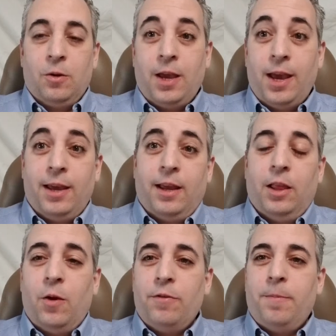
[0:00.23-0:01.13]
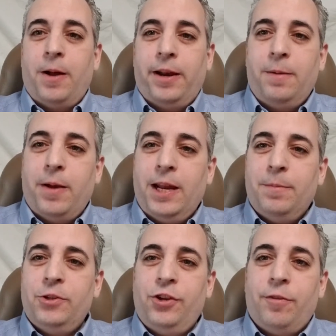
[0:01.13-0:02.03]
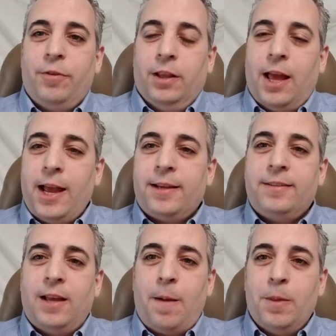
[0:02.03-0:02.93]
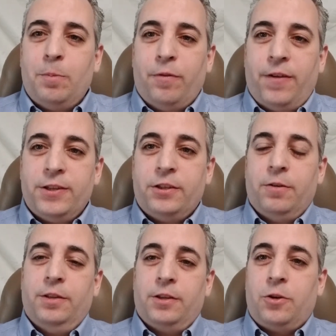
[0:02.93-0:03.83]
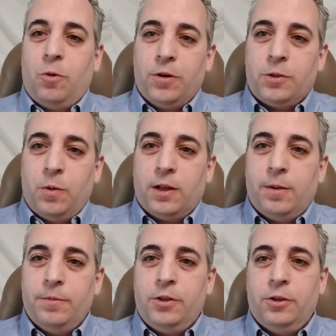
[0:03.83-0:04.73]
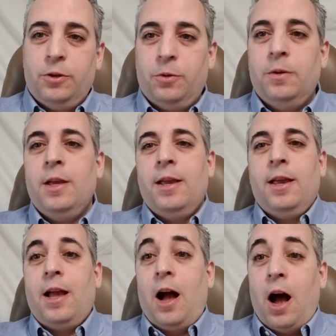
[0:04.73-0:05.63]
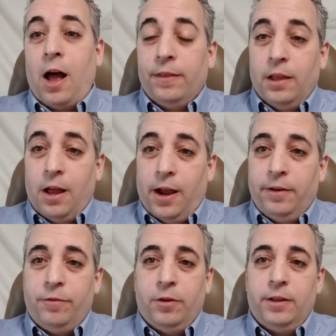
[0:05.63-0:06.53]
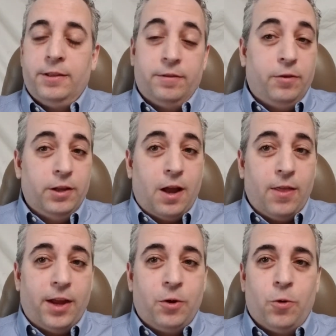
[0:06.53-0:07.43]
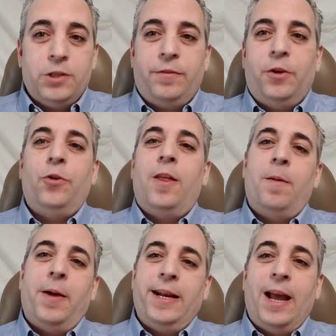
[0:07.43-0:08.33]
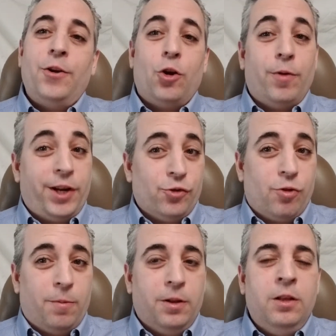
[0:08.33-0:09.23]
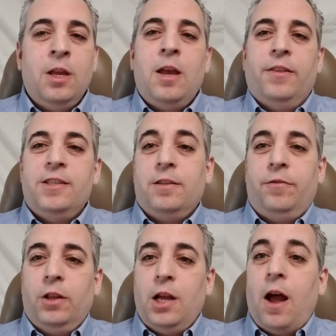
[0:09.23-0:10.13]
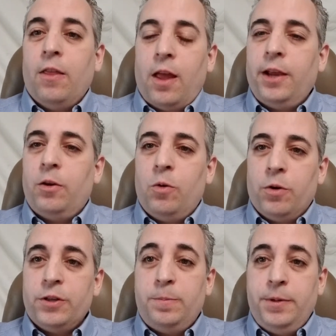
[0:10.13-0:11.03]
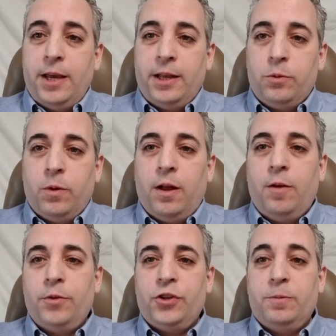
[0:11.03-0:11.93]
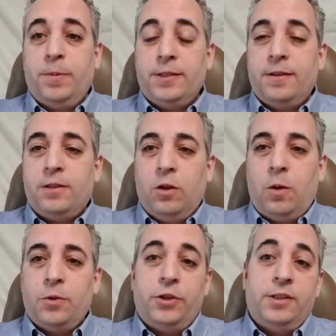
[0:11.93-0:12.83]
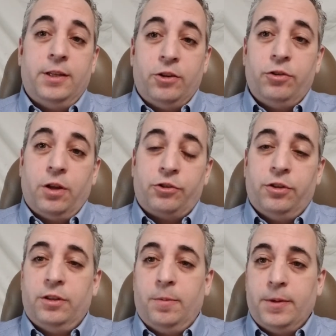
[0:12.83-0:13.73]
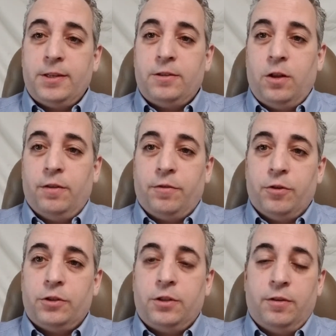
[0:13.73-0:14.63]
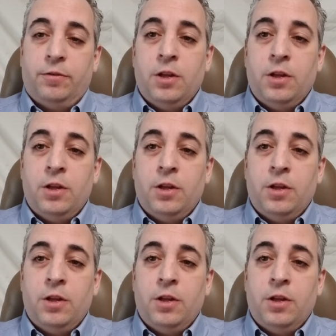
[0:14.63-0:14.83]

Hey, hello everybody. My name is Jeffrey Lax. I'm the professor in this course. Welcome to It's a fully online course. If you don't know that by now, you're already in trouble. This is a fully online course, BA 12, which is business law, which is an introduction to business law, the first of